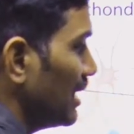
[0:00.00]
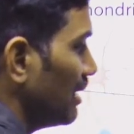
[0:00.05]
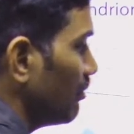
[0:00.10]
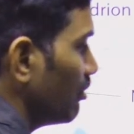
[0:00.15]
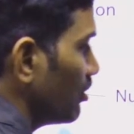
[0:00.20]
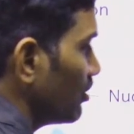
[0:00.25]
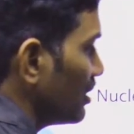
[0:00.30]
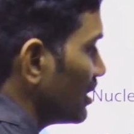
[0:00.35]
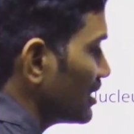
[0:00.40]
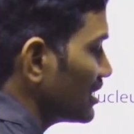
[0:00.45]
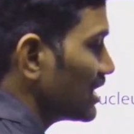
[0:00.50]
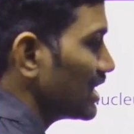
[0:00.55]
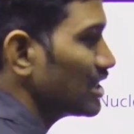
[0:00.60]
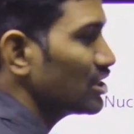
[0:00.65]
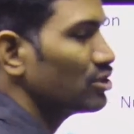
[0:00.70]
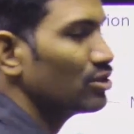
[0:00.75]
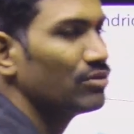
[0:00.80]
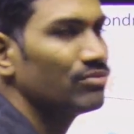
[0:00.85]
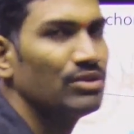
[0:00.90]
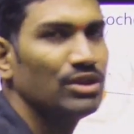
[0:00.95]
about the
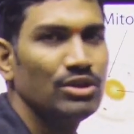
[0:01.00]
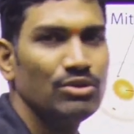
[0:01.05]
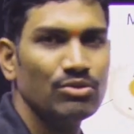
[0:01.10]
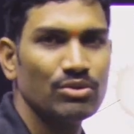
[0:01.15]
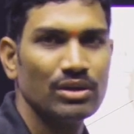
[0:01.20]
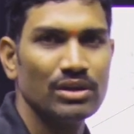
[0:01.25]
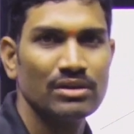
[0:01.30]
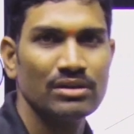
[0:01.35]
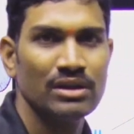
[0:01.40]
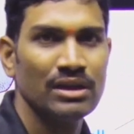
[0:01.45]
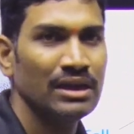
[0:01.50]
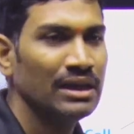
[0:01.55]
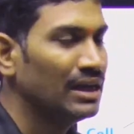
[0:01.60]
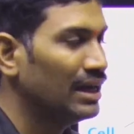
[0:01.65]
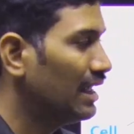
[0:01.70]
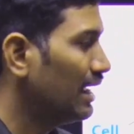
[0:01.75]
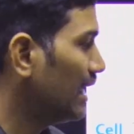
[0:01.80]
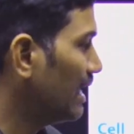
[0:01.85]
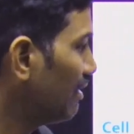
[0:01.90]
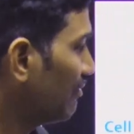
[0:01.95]
structure of the neuron.
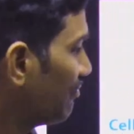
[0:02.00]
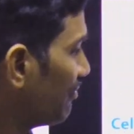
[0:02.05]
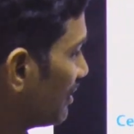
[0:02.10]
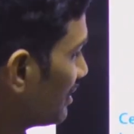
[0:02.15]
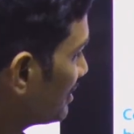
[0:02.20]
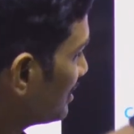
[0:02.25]
And for